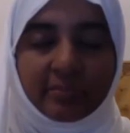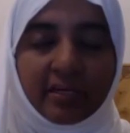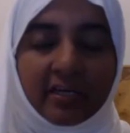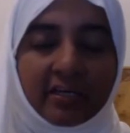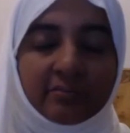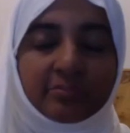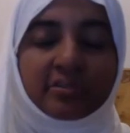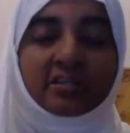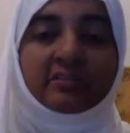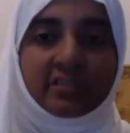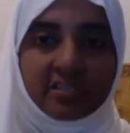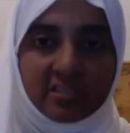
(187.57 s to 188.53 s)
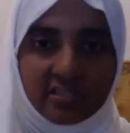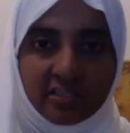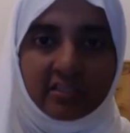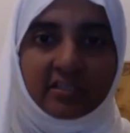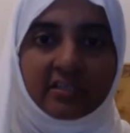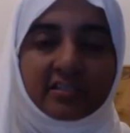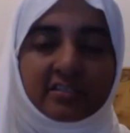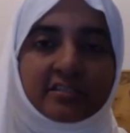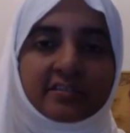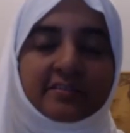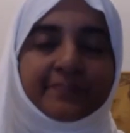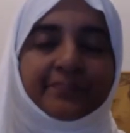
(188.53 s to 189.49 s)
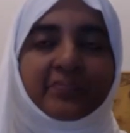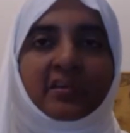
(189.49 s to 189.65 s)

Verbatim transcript: by previous generations.